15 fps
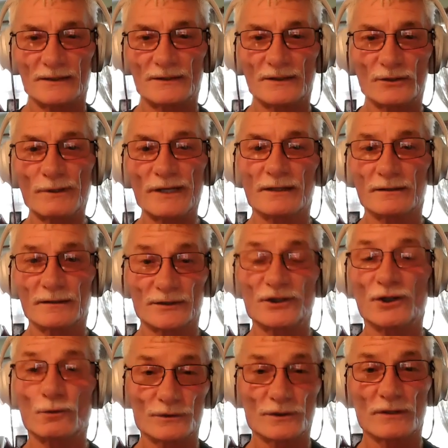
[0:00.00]
is the Queen,
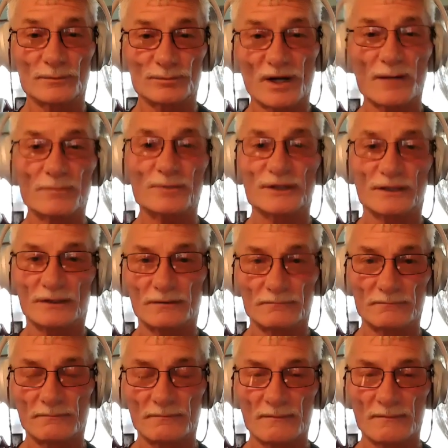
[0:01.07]
because she owns all the property.